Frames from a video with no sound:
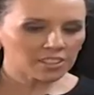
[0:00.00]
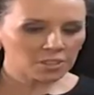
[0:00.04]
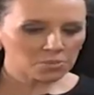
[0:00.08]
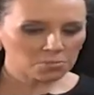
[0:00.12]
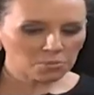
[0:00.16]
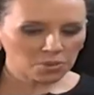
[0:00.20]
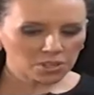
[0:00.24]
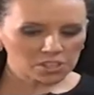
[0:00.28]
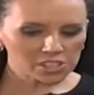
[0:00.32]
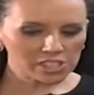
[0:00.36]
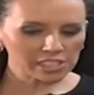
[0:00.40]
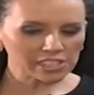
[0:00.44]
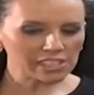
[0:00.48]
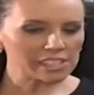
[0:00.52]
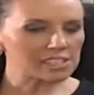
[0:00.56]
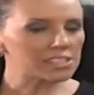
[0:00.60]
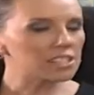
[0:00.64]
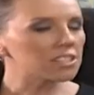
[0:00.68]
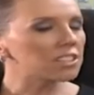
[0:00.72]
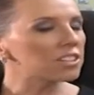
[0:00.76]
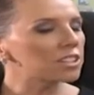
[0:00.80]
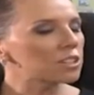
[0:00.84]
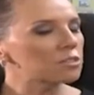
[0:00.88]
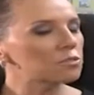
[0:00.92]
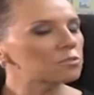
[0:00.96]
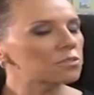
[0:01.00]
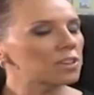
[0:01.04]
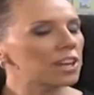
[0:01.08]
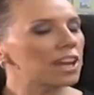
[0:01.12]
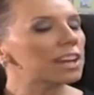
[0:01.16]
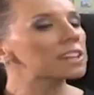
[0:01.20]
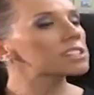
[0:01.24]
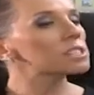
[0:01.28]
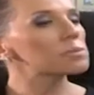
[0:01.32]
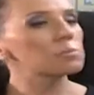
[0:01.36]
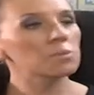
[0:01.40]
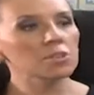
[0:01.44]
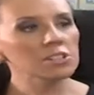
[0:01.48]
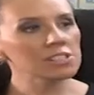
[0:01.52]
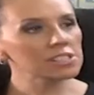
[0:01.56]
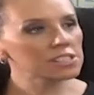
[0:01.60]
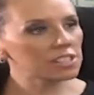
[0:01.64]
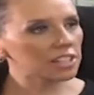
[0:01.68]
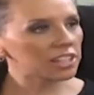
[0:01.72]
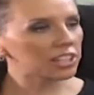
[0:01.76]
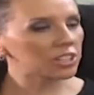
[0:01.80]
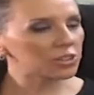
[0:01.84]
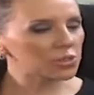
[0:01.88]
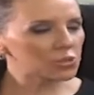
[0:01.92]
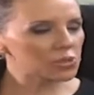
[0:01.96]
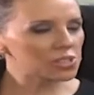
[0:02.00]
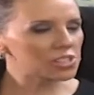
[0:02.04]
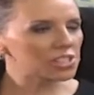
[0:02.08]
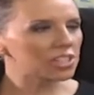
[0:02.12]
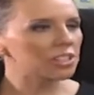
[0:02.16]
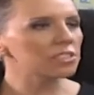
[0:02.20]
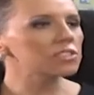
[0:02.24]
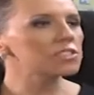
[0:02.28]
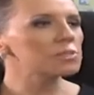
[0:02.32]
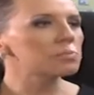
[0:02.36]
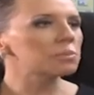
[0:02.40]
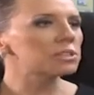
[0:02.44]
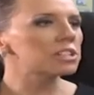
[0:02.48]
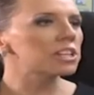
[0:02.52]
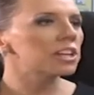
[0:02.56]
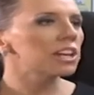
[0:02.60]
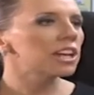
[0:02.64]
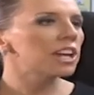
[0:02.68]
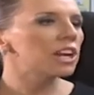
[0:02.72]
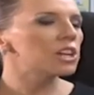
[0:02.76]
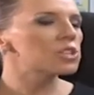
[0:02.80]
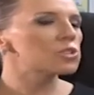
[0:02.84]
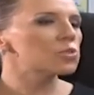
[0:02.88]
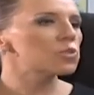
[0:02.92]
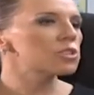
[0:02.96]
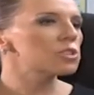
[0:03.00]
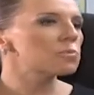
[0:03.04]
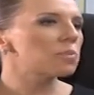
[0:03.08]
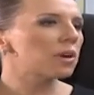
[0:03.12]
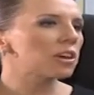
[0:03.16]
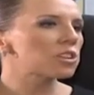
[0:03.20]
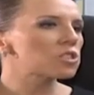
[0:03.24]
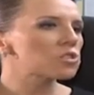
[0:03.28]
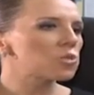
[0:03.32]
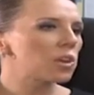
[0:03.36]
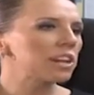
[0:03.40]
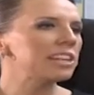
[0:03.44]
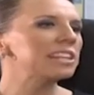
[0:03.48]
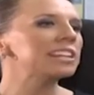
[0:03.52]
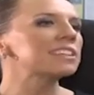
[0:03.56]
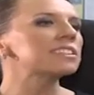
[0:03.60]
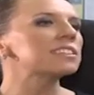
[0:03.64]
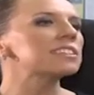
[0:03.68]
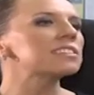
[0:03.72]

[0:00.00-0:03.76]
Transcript: the project has a lot of experts like yourselves, but it's also about training